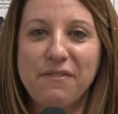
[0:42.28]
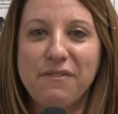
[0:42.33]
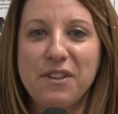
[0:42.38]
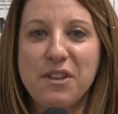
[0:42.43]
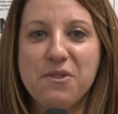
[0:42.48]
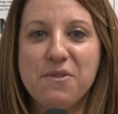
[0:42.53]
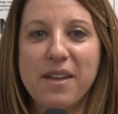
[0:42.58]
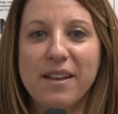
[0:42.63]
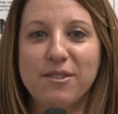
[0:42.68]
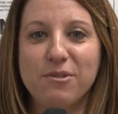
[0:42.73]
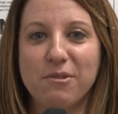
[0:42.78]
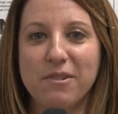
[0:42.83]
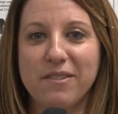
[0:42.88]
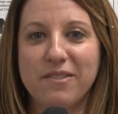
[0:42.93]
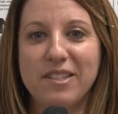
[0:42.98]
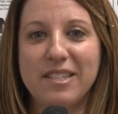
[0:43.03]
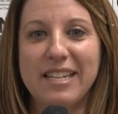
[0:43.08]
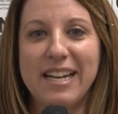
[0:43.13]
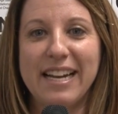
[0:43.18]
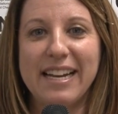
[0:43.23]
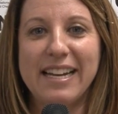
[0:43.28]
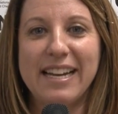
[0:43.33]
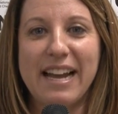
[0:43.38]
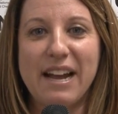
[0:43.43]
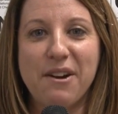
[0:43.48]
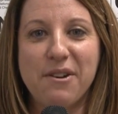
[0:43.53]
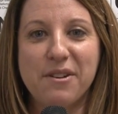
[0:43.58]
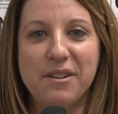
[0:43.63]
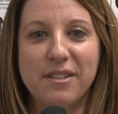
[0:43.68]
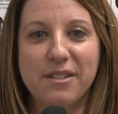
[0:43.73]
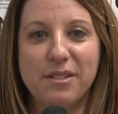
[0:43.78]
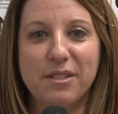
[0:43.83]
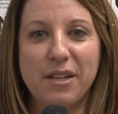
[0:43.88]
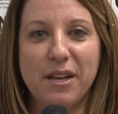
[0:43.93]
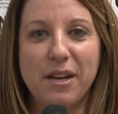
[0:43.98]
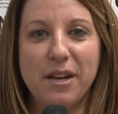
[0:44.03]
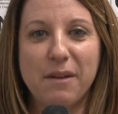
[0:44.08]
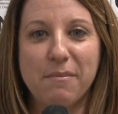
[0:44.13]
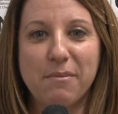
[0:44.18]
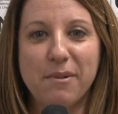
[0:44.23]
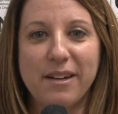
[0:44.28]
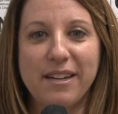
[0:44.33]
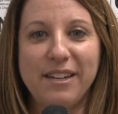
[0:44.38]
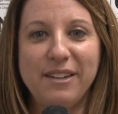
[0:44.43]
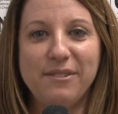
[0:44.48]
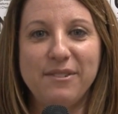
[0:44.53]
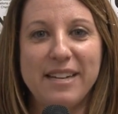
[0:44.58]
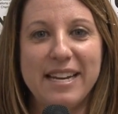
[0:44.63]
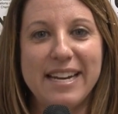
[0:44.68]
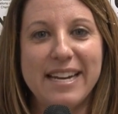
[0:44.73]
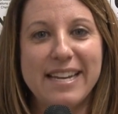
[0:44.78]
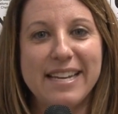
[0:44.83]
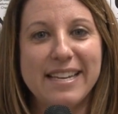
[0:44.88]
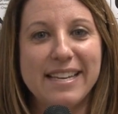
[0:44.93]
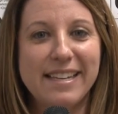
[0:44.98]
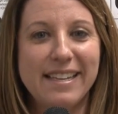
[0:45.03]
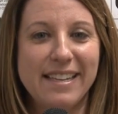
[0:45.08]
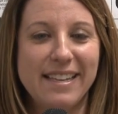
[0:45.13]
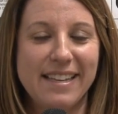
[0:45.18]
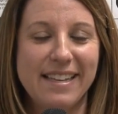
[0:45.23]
a few that sort of stand out as uh, pretty unique.